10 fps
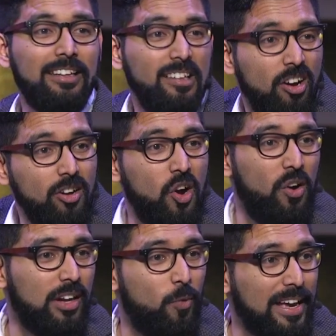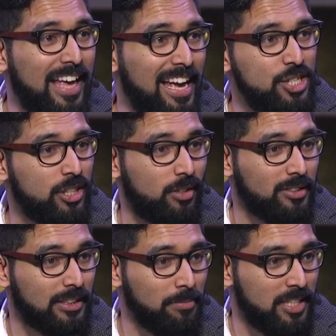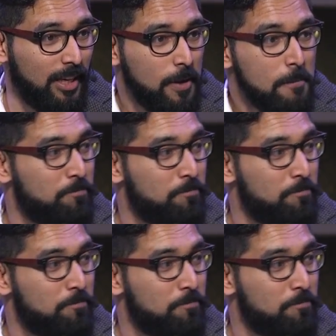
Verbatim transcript: you know, go on a vacation or something.